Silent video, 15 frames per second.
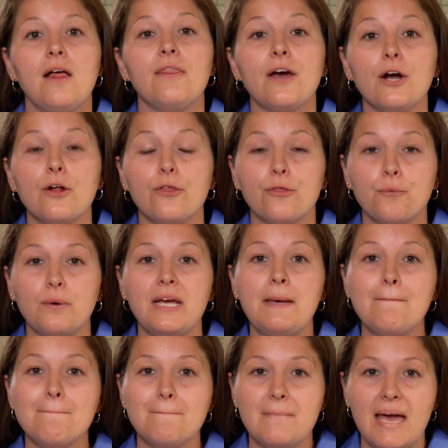There are three
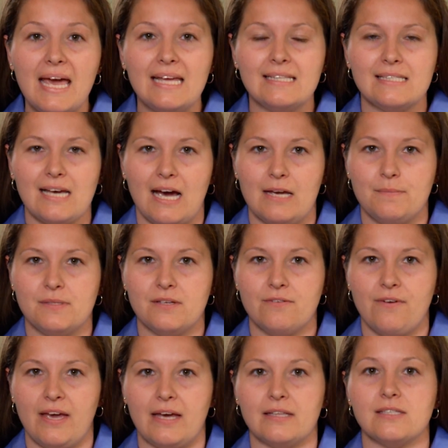main types
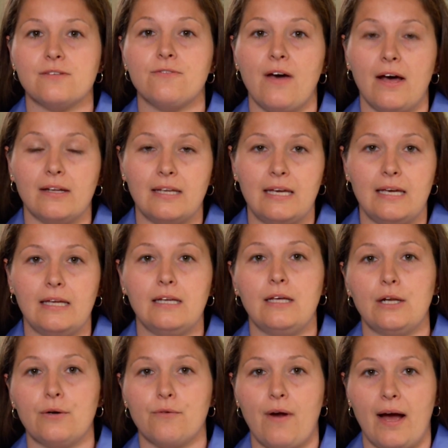of ants found in
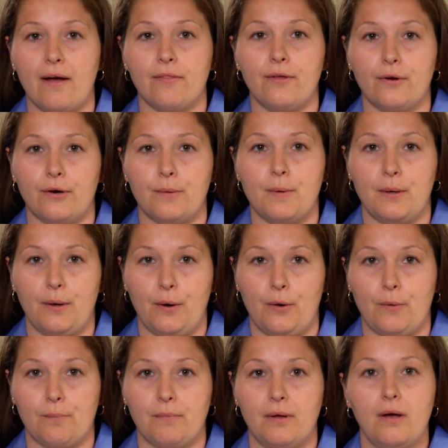and around the urban
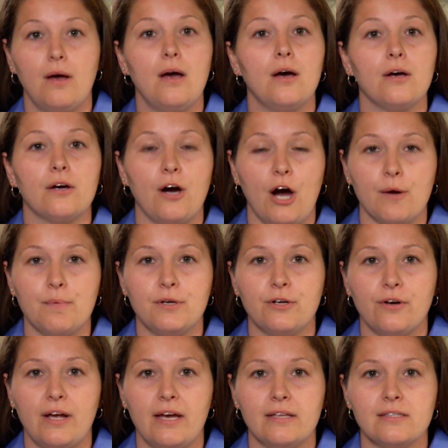home
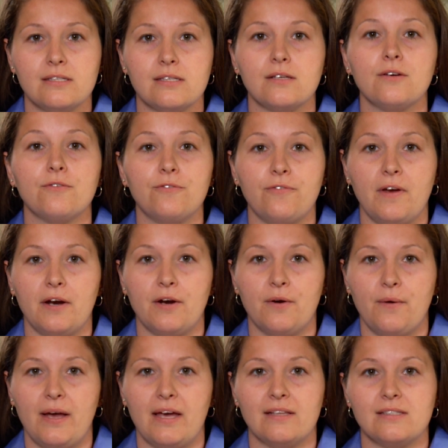carpenter ants,
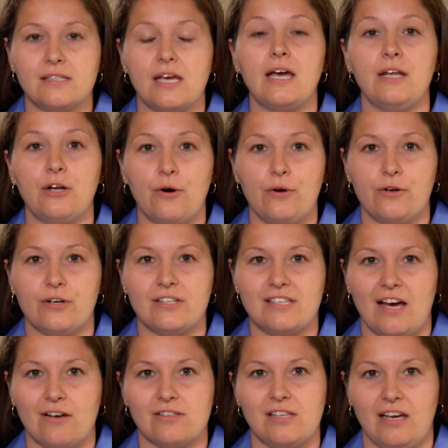pharaoh ants, and odorous
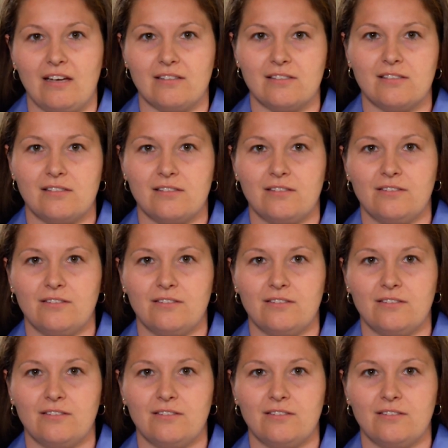house ants.